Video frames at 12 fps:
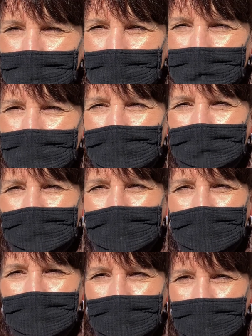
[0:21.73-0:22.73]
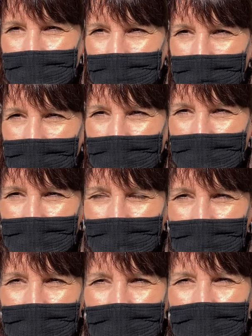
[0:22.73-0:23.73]
espresso machine is amazing
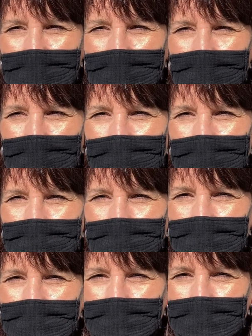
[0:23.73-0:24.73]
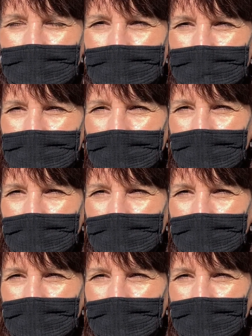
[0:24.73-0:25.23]
and also um, it